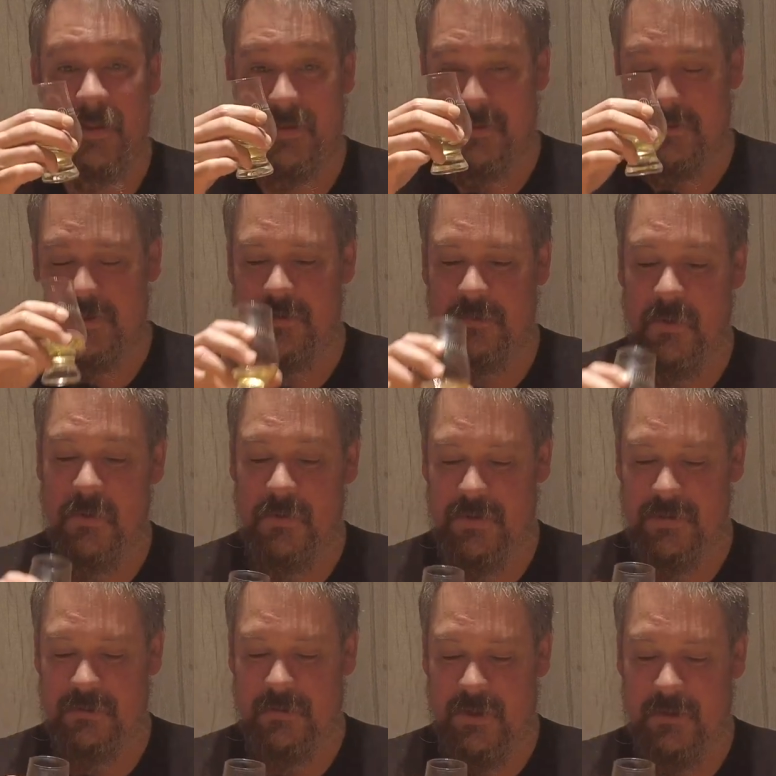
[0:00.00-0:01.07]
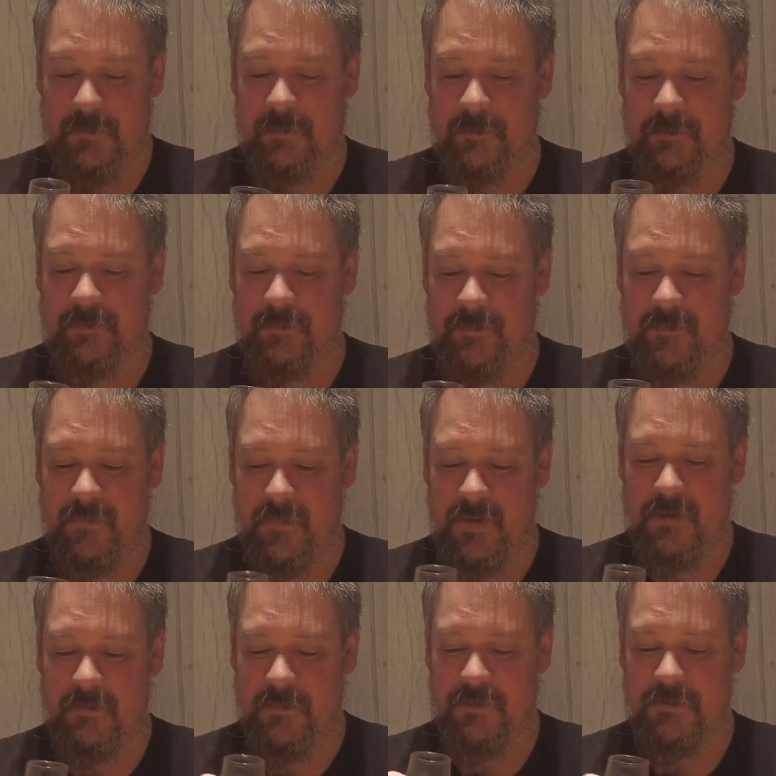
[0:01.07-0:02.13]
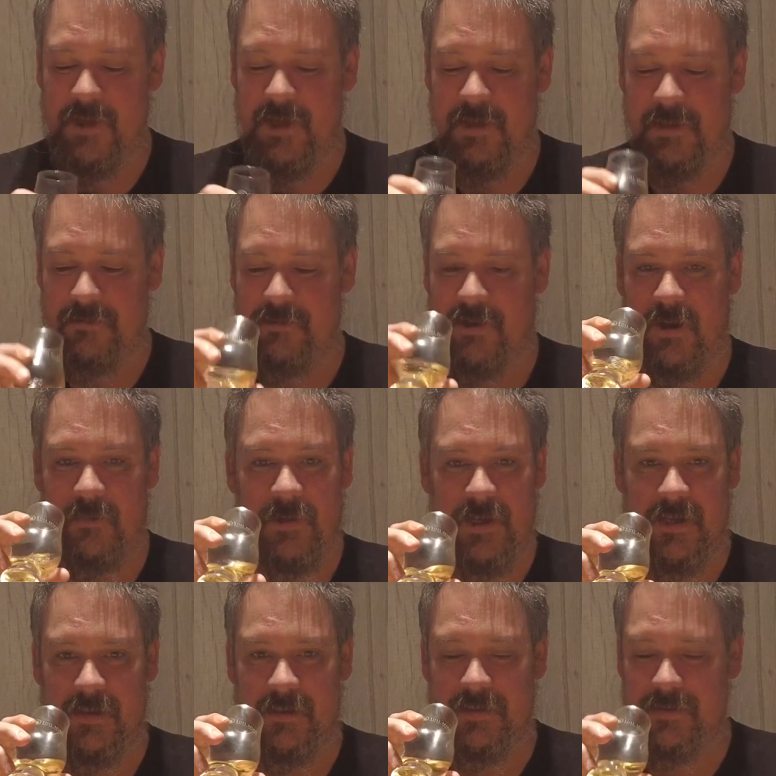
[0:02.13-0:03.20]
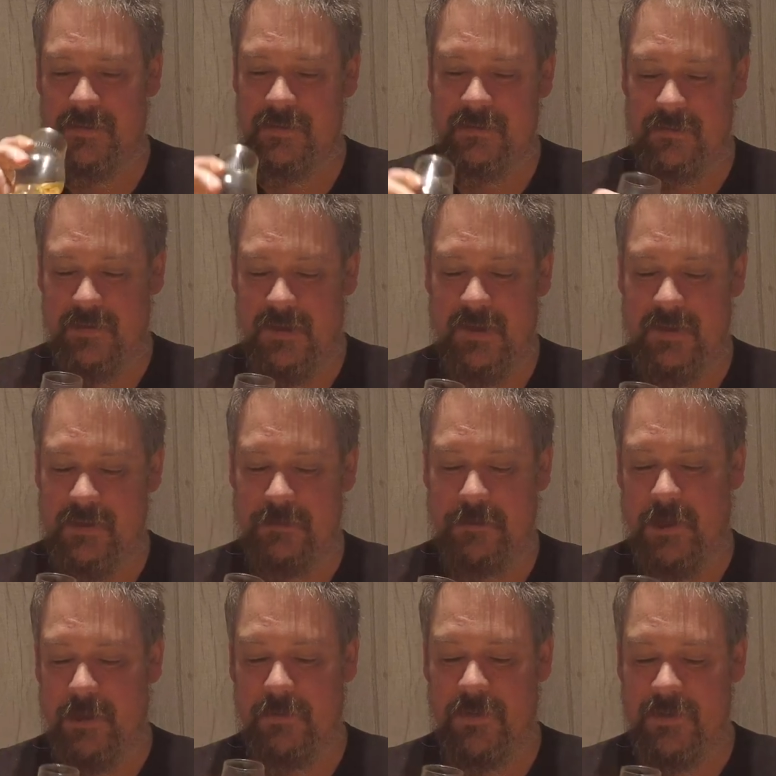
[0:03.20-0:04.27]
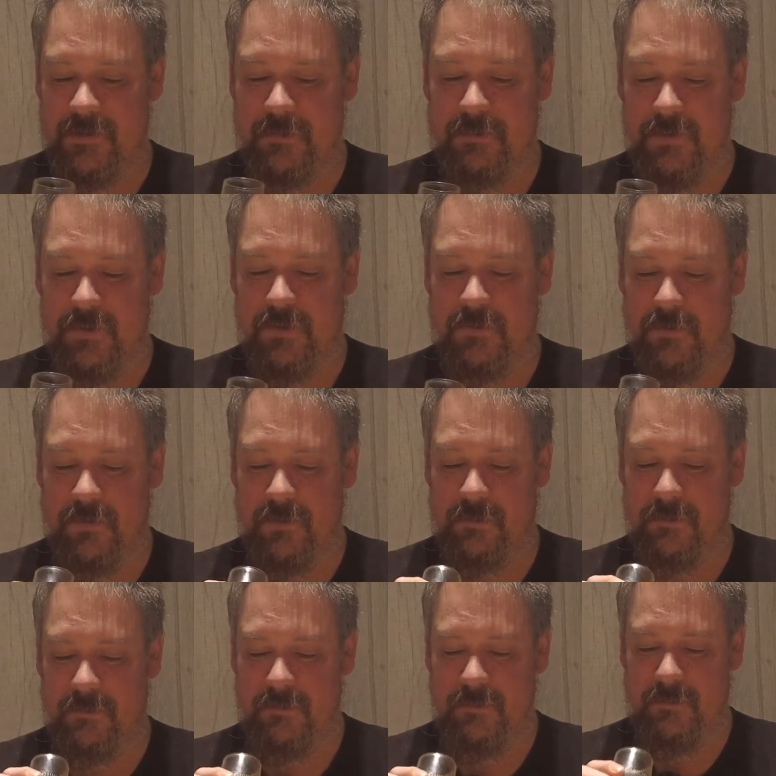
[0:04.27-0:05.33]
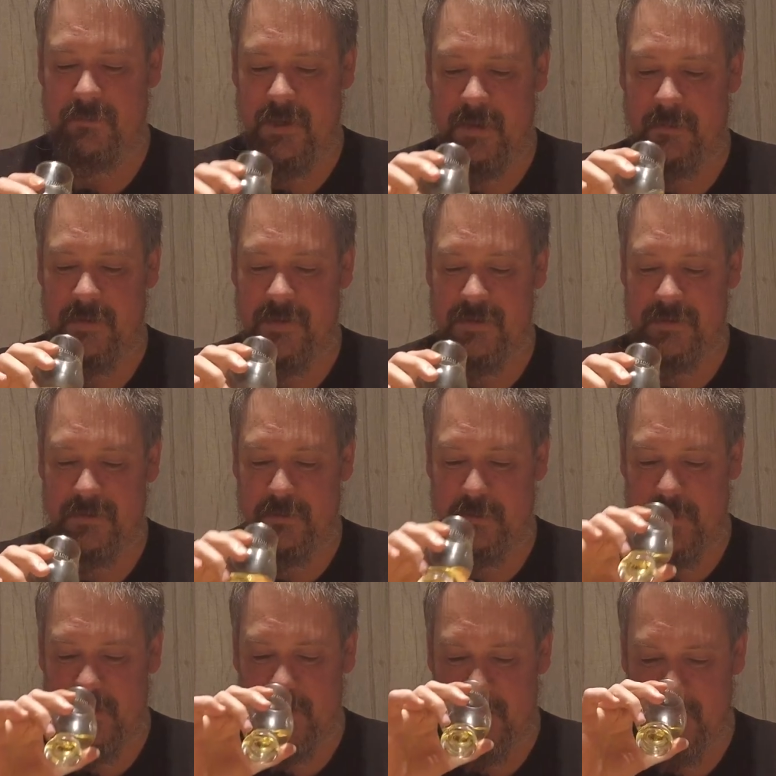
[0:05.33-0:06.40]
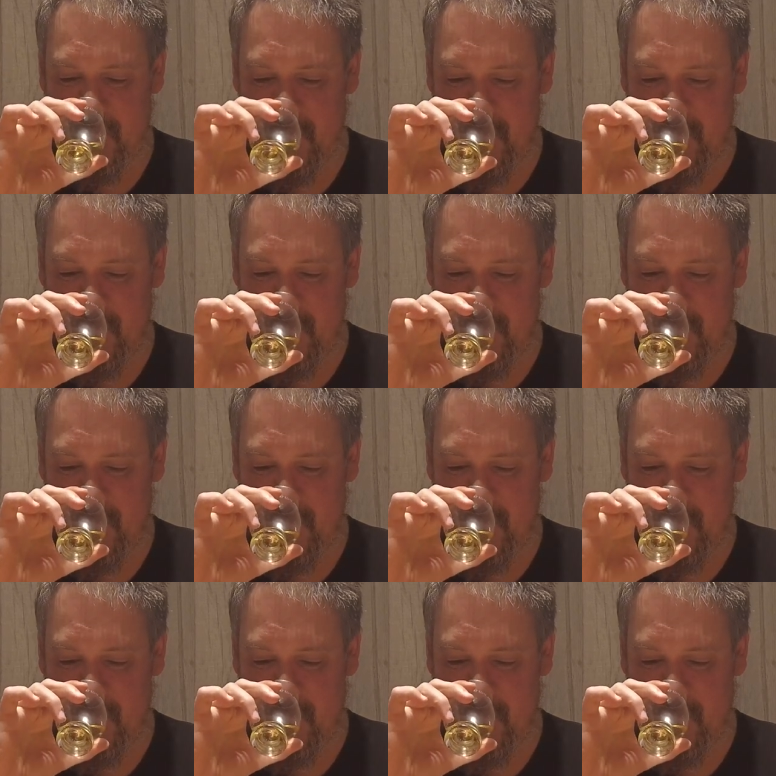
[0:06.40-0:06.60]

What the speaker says: And some smoke as well. But really the dram leads the way with some beautiful medicinal peat.